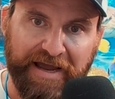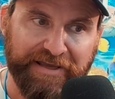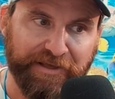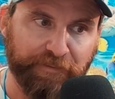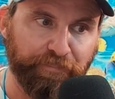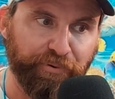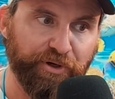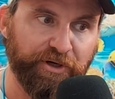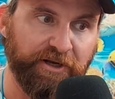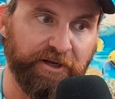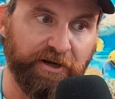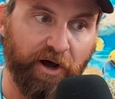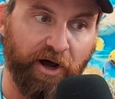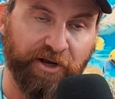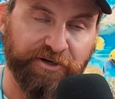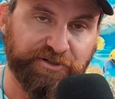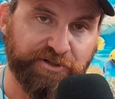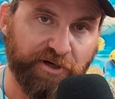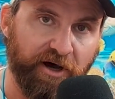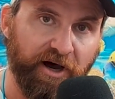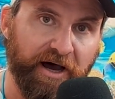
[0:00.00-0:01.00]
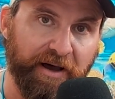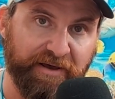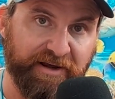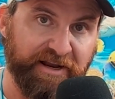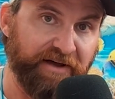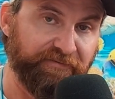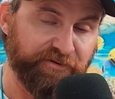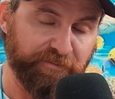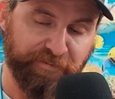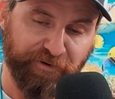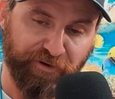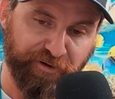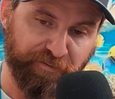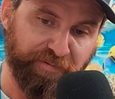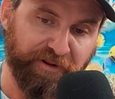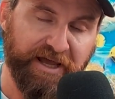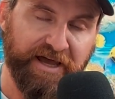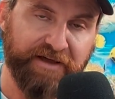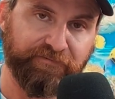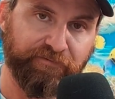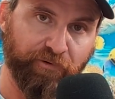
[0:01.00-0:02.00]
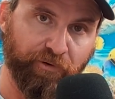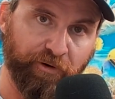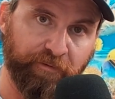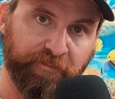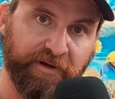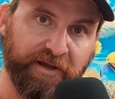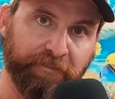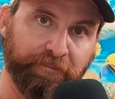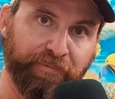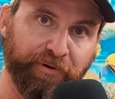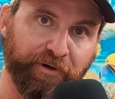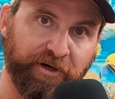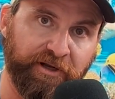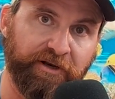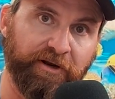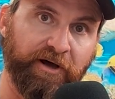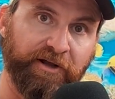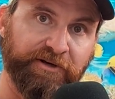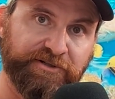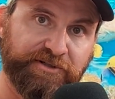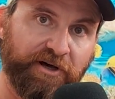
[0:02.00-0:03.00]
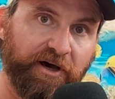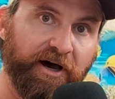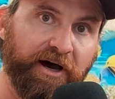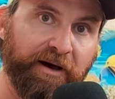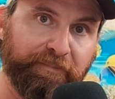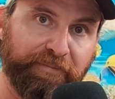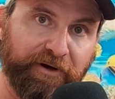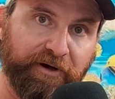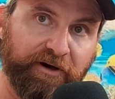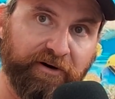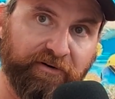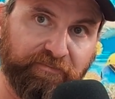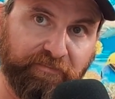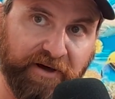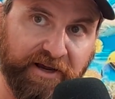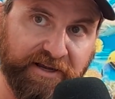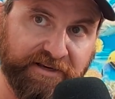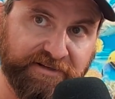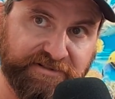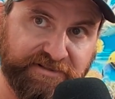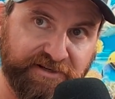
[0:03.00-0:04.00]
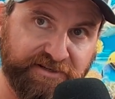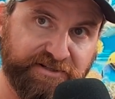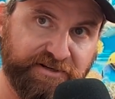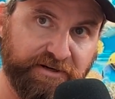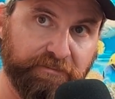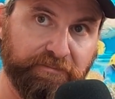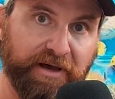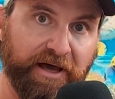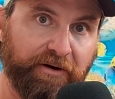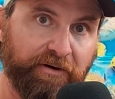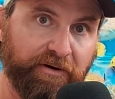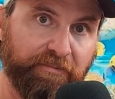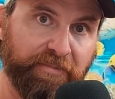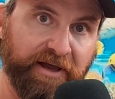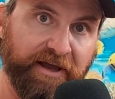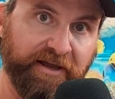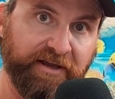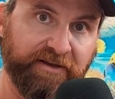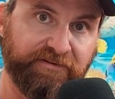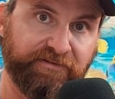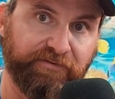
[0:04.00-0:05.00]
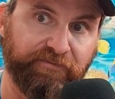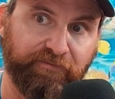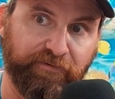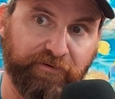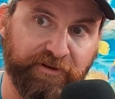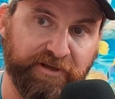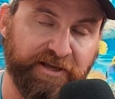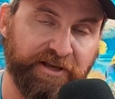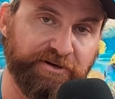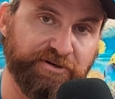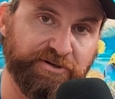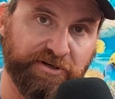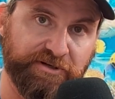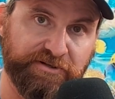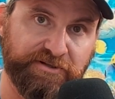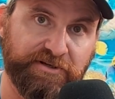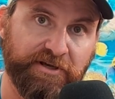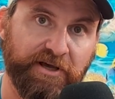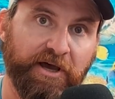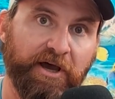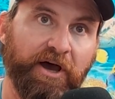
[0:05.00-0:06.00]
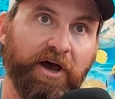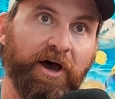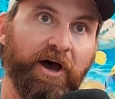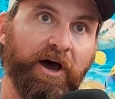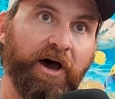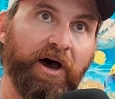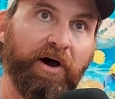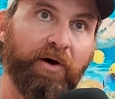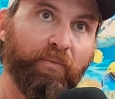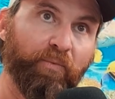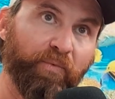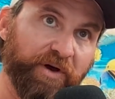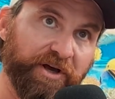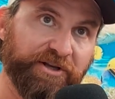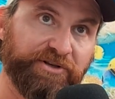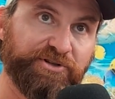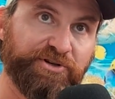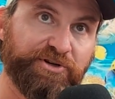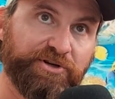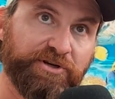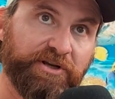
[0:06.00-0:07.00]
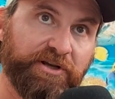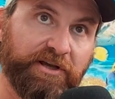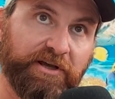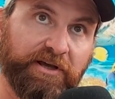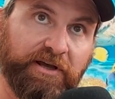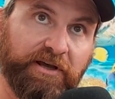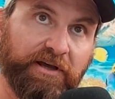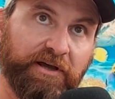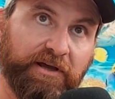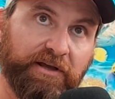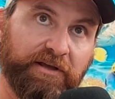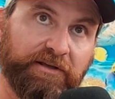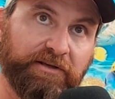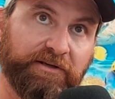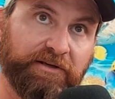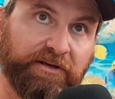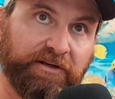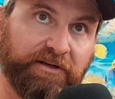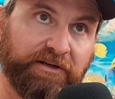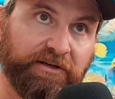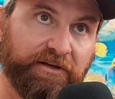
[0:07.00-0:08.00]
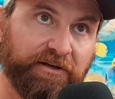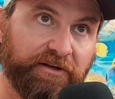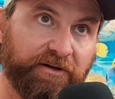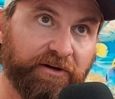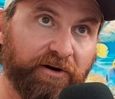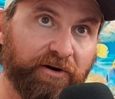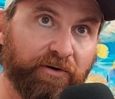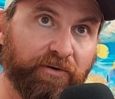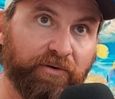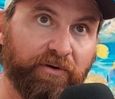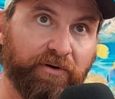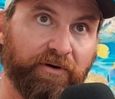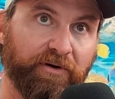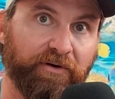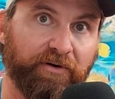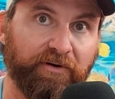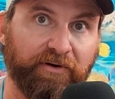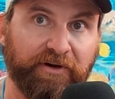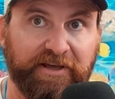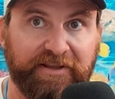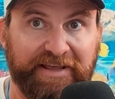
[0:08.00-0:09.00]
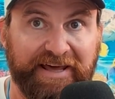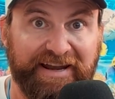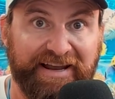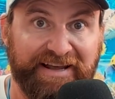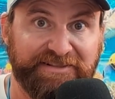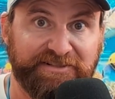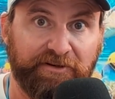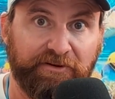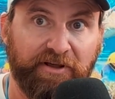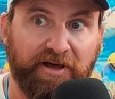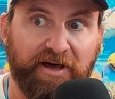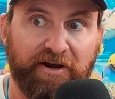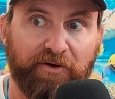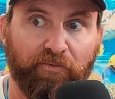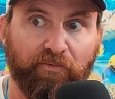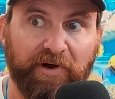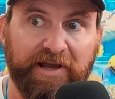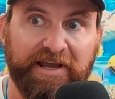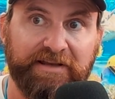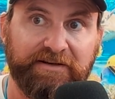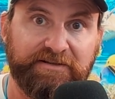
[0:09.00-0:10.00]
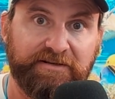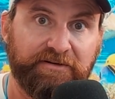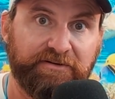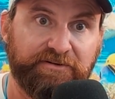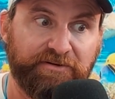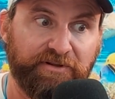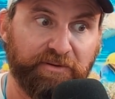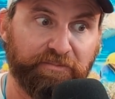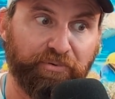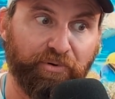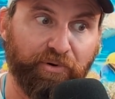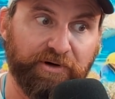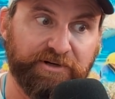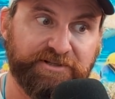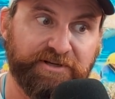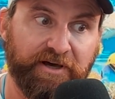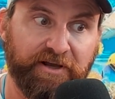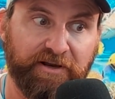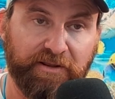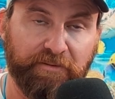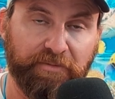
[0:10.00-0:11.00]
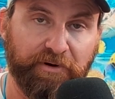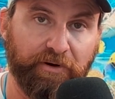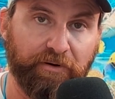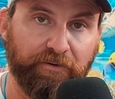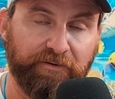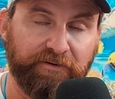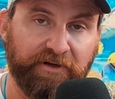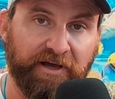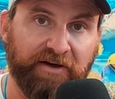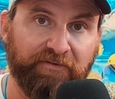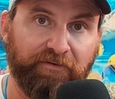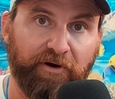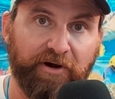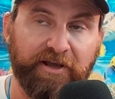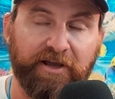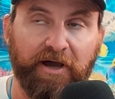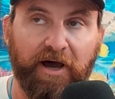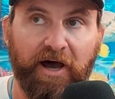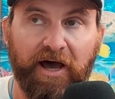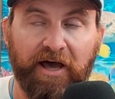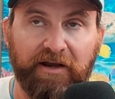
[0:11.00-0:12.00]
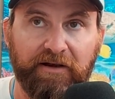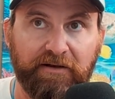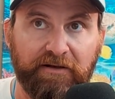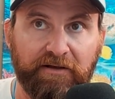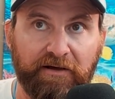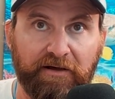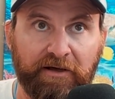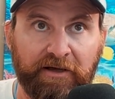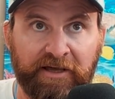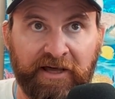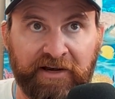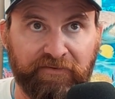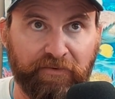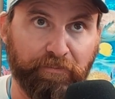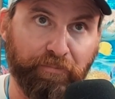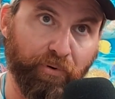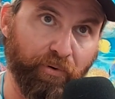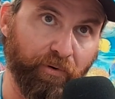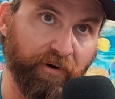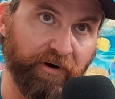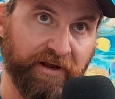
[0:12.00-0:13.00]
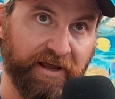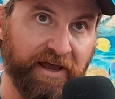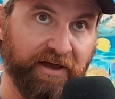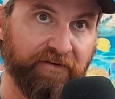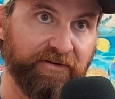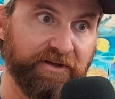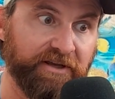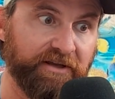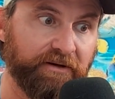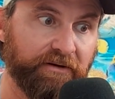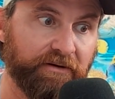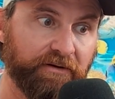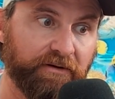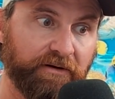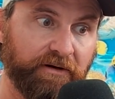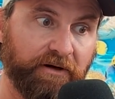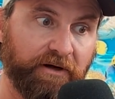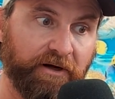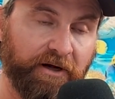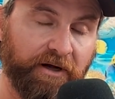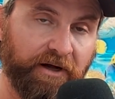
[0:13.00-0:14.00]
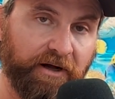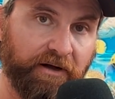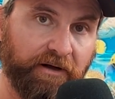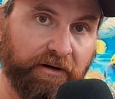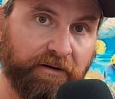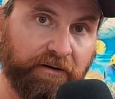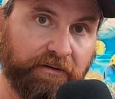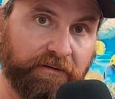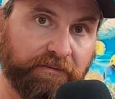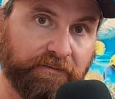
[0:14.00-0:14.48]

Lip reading: could put it on top. I'd have to build a platform and put it on top of my existing battery banks for the engines, which, okay, that adds a lot of weight to the port side of the boat. I've already got kind of a port-heavy boat